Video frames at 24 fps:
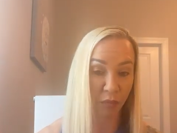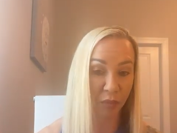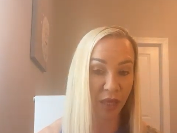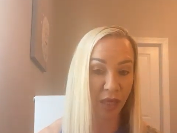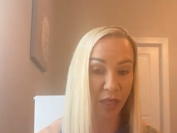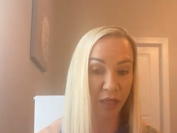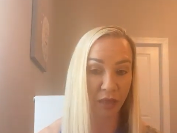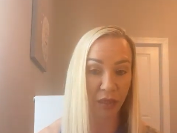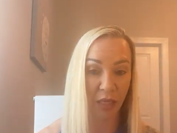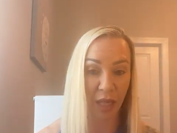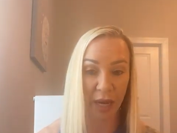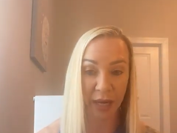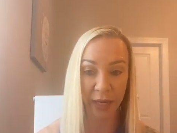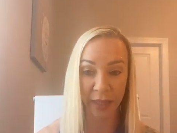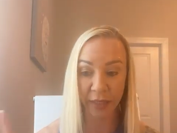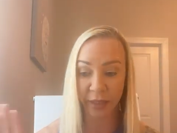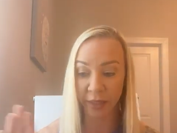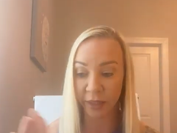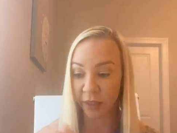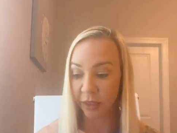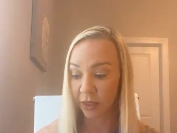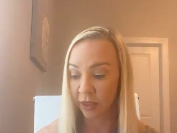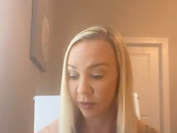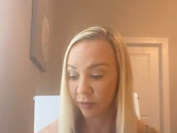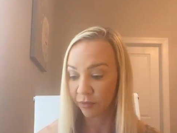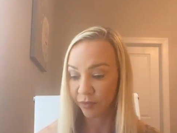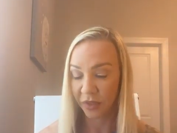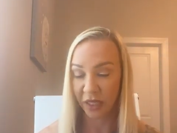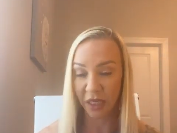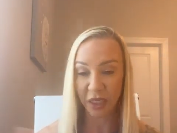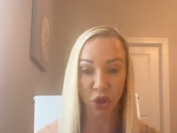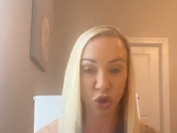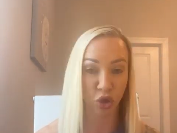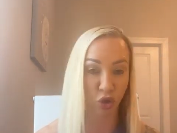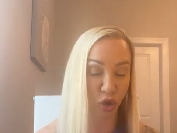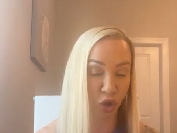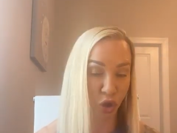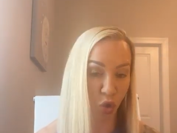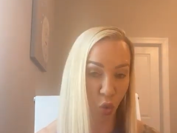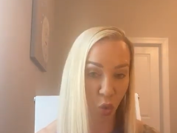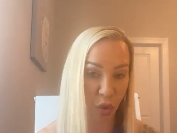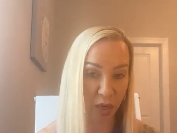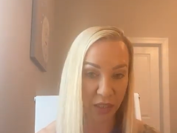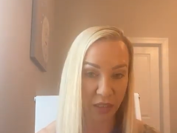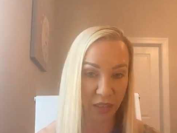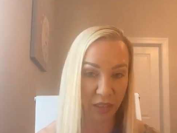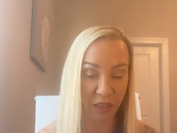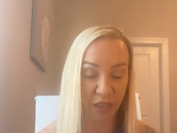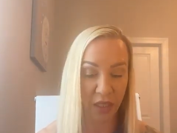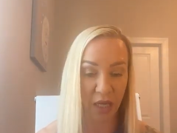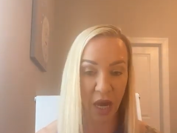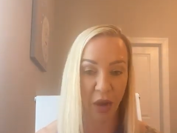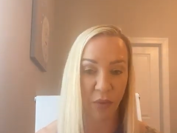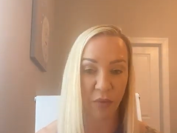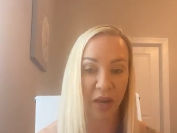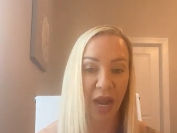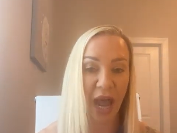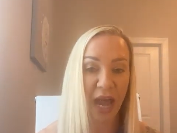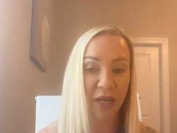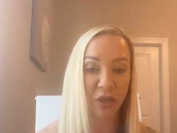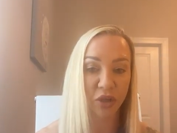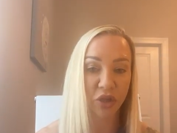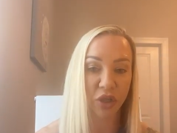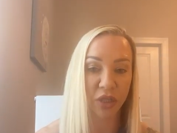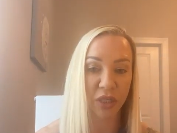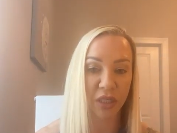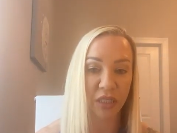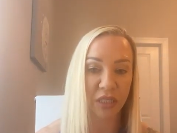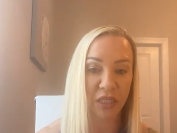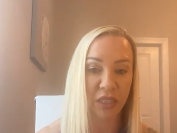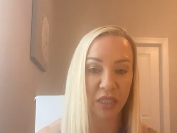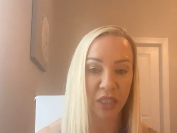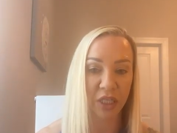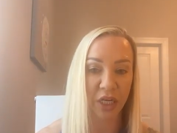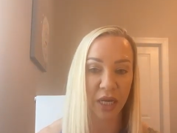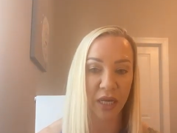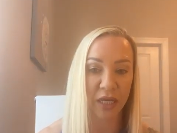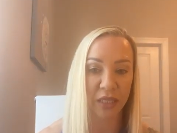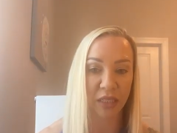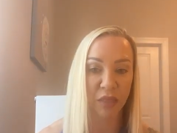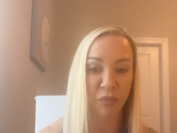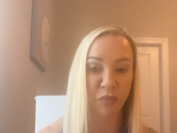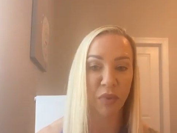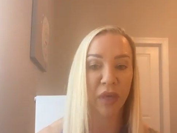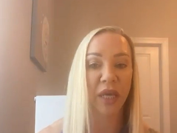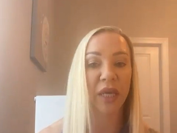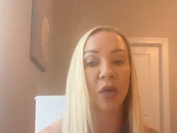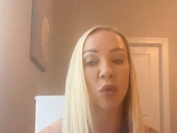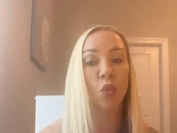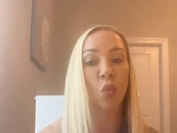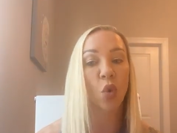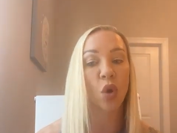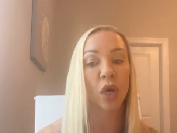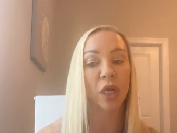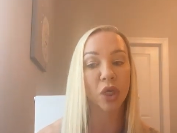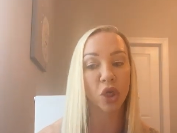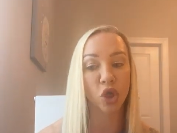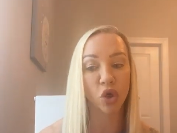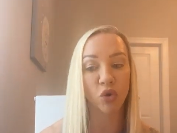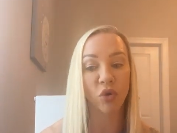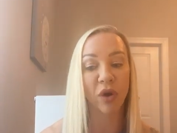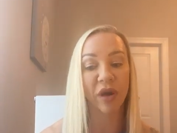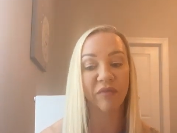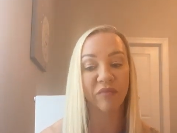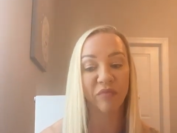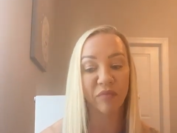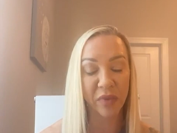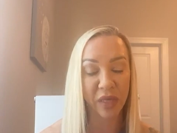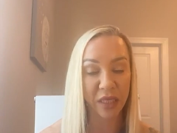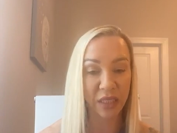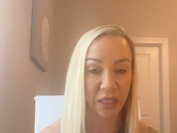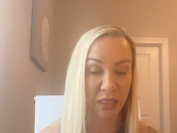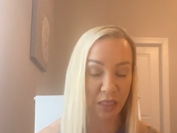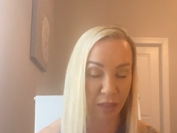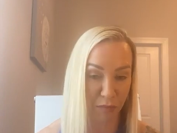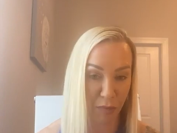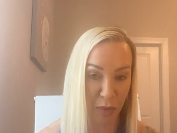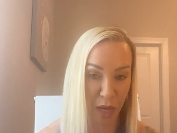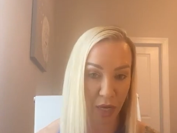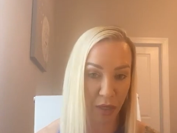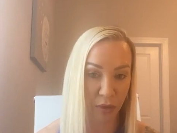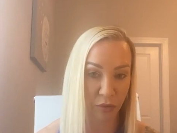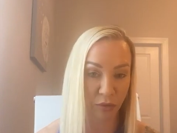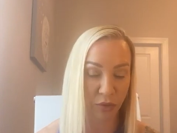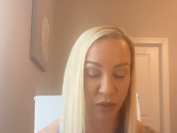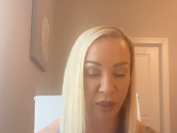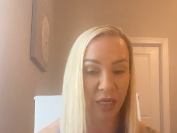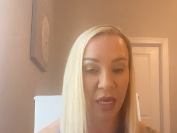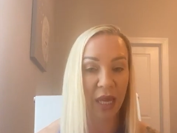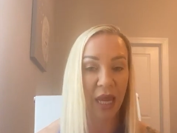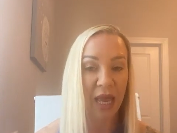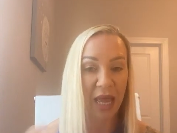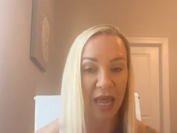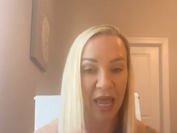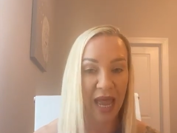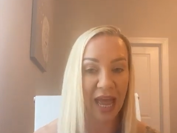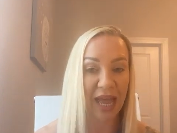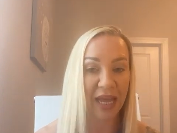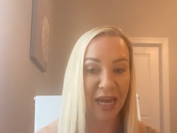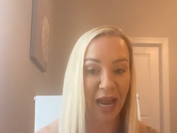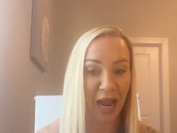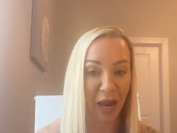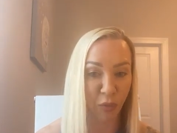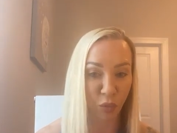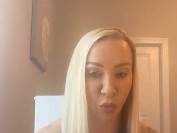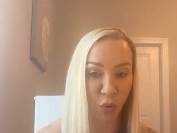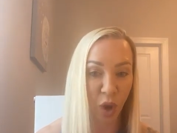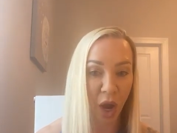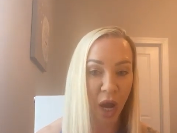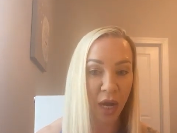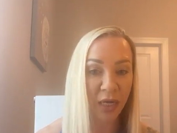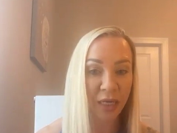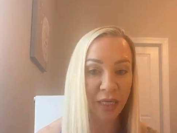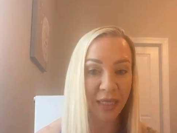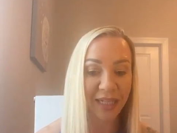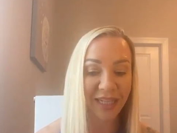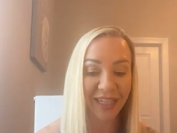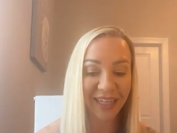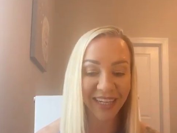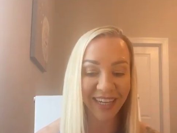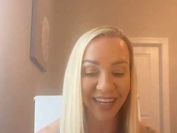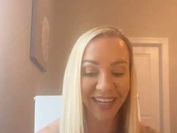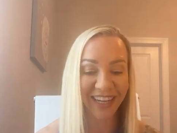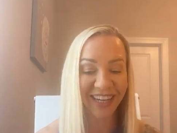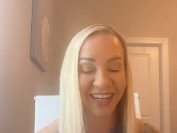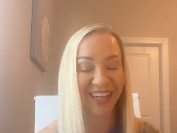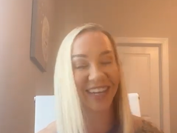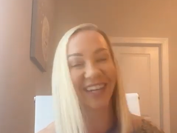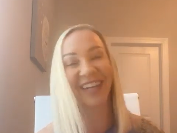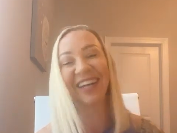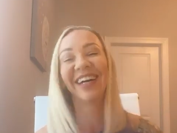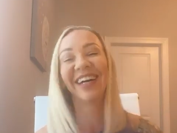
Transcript: pick, like, it's your choice, and I usually suggest pick what you have missed the most. And ironically,